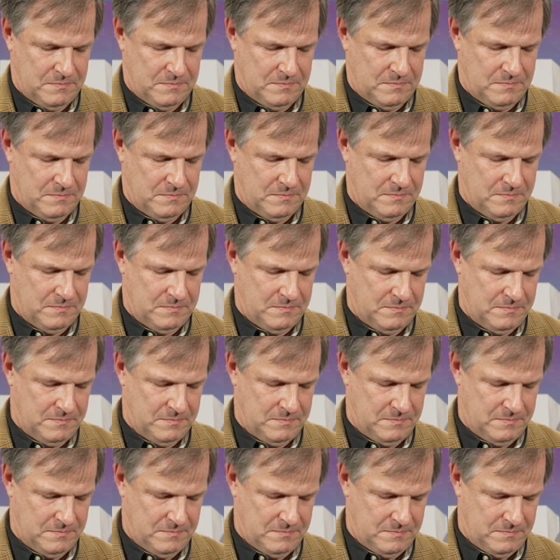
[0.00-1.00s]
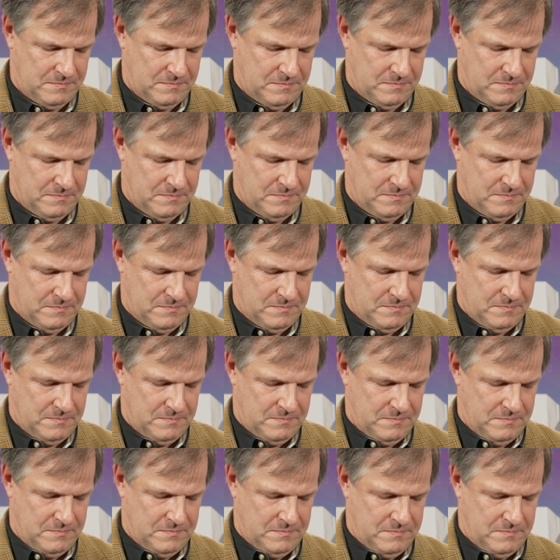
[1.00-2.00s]

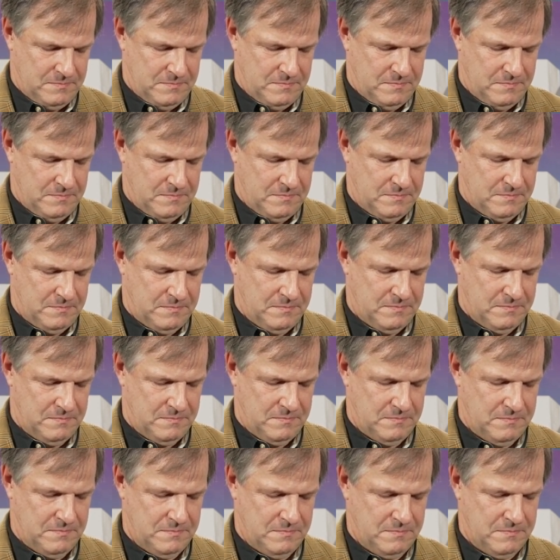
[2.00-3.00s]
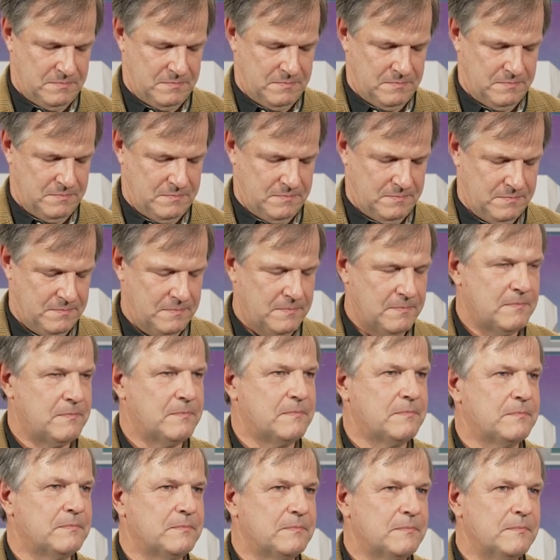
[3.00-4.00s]

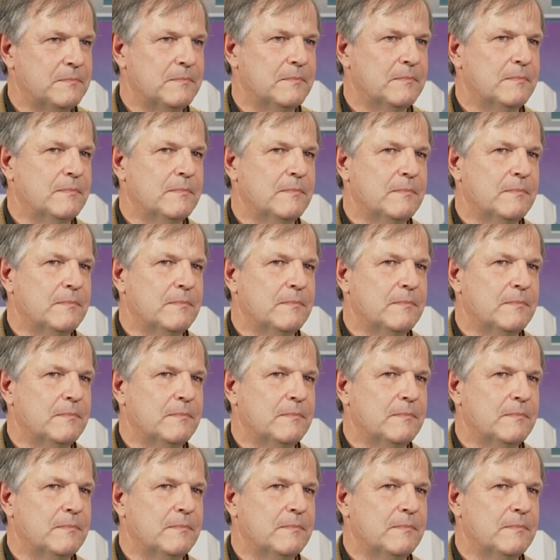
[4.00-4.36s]
(silent)